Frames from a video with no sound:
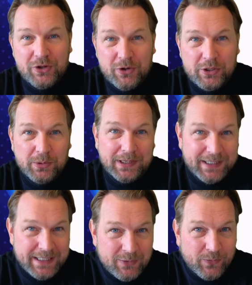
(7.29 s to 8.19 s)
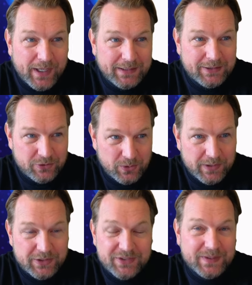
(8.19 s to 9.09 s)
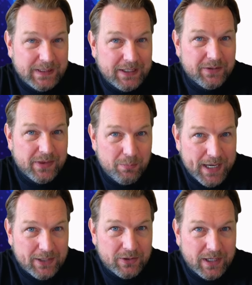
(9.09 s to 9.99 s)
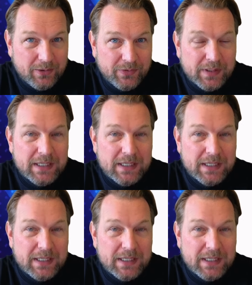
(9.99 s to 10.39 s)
you a lead finding tool that you see here in the background